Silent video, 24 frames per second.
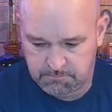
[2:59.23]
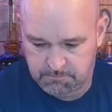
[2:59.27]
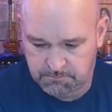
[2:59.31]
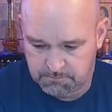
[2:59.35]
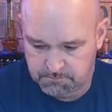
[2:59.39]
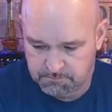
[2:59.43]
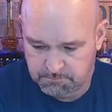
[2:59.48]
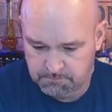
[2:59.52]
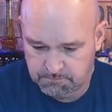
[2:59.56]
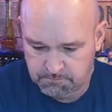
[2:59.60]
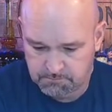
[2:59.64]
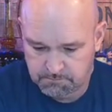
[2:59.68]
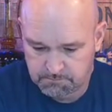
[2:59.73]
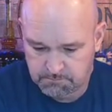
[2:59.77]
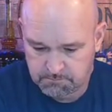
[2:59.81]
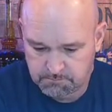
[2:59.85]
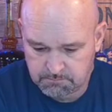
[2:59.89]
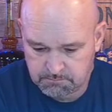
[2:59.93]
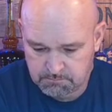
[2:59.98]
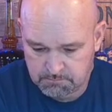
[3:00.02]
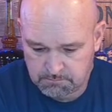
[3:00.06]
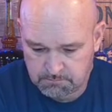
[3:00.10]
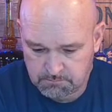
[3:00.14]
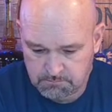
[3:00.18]

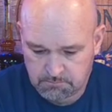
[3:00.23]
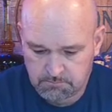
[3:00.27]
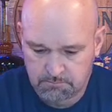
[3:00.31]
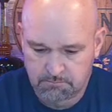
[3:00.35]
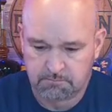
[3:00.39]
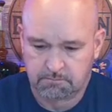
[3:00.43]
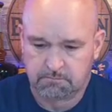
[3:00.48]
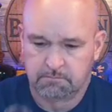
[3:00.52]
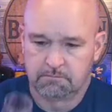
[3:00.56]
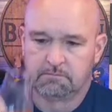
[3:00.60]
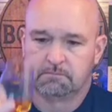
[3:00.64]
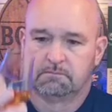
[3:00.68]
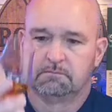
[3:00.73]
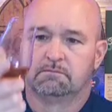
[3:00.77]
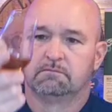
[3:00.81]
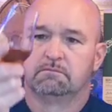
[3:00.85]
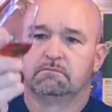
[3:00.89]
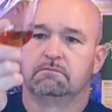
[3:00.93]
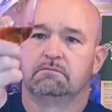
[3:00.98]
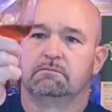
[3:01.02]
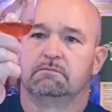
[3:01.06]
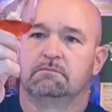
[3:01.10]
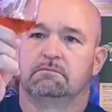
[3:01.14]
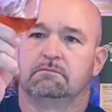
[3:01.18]

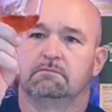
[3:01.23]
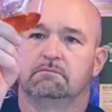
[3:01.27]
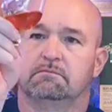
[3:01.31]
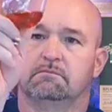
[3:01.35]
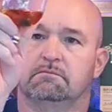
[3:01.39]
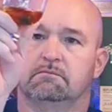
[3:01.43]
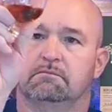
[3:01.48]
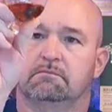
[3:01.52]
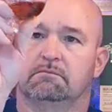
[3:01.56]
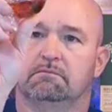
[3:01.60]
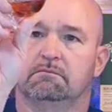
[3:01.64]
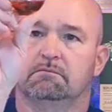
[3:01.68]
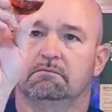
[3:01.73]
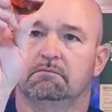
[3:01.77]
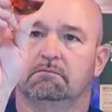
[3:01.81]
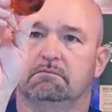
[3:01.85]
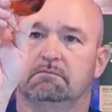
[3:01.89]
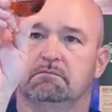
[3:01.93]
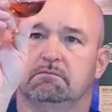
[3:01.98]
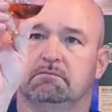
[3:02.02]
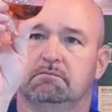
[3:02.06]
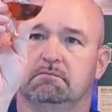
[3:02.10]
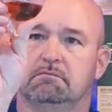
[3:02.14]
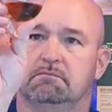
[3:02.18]

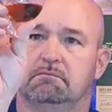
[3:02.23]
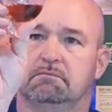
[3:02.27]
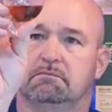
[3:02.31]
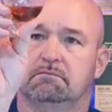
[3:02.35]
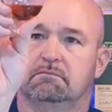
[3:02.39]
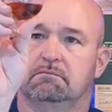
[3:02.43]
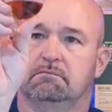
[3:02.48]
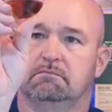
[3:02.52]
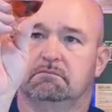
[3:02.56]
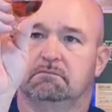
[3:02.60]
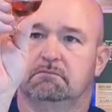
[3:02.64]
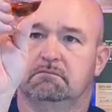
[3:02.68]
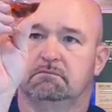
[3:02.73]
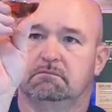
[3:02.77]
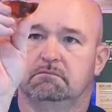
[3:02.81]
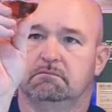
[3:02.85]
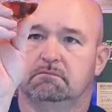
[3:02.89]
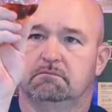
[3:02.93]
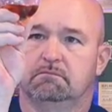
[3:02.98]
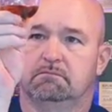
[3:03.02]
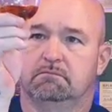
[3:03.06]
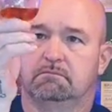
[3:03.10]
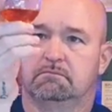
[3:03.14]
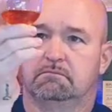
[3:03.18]

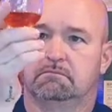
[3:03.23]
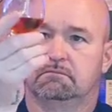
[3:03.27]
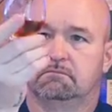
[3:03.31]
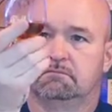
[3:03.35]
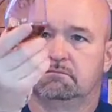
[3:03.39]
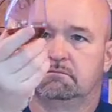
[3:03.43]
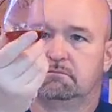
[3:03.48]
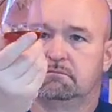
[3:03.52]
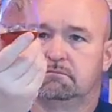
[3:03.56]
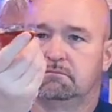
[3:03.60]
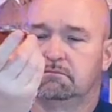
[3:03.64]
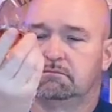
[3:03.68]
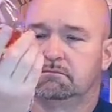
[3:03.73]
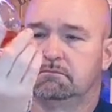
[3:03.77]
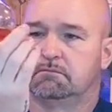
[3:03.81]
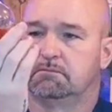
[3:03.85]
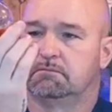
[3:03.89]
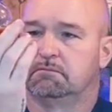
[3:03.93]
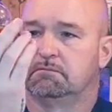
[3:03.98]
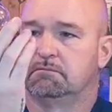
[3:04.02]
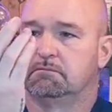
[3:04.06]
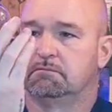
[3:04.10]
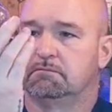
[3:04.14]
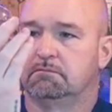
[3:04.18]

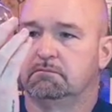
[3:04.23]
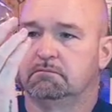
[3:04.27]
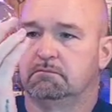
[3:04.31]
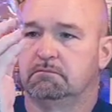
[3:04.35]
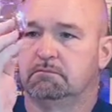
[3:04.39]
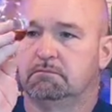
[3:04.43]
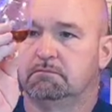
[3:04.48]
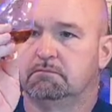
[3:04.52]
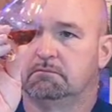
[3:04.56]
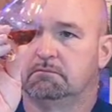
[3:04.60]
The person shown says nothing.